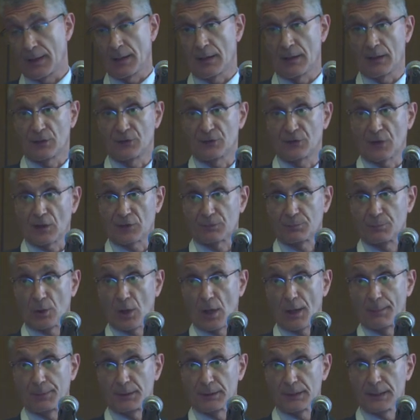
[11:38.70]
assessed
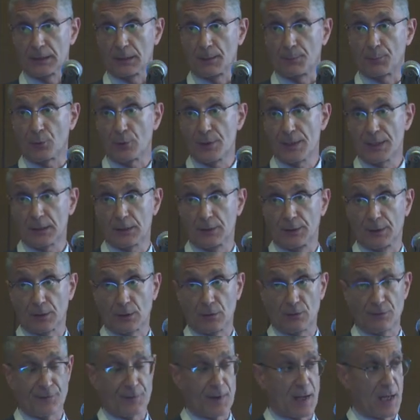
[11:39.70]
properly in
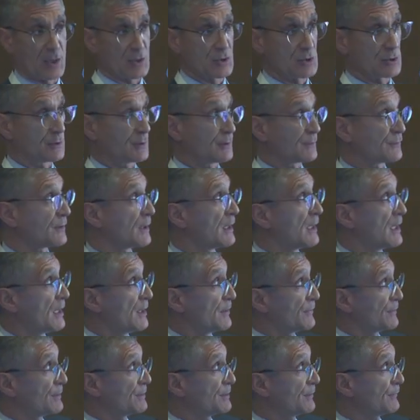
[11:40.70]
preclinical fashion, is
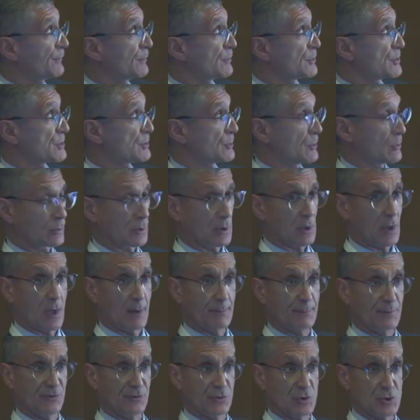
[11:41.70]
the different stone
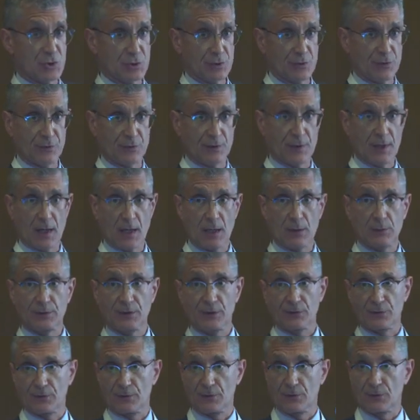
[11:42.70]
compositions and how
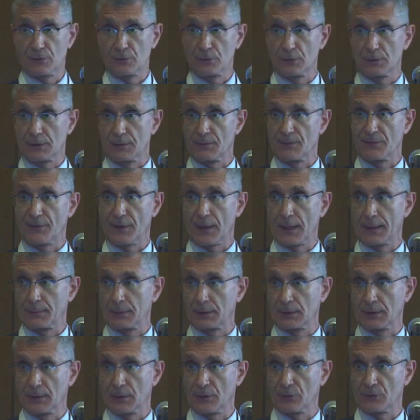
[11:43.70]
does the fluid and fiber
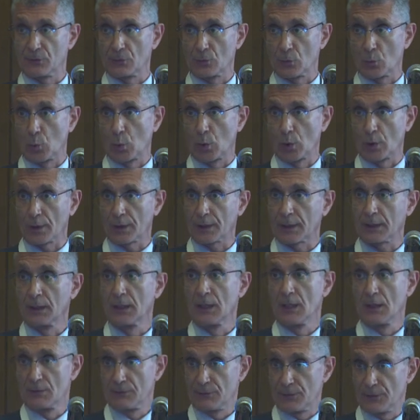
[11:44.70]
laser work
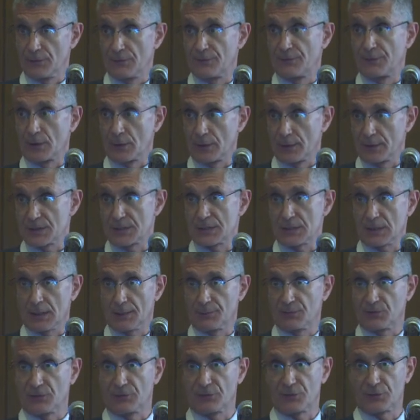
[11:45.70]
for the various
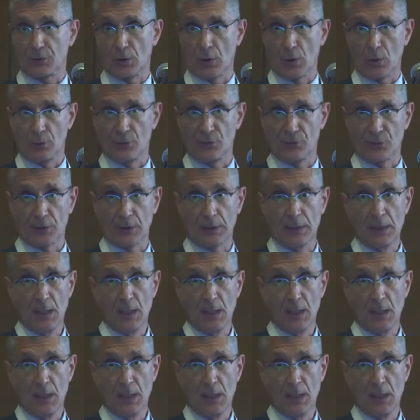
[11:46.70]
types of stones. And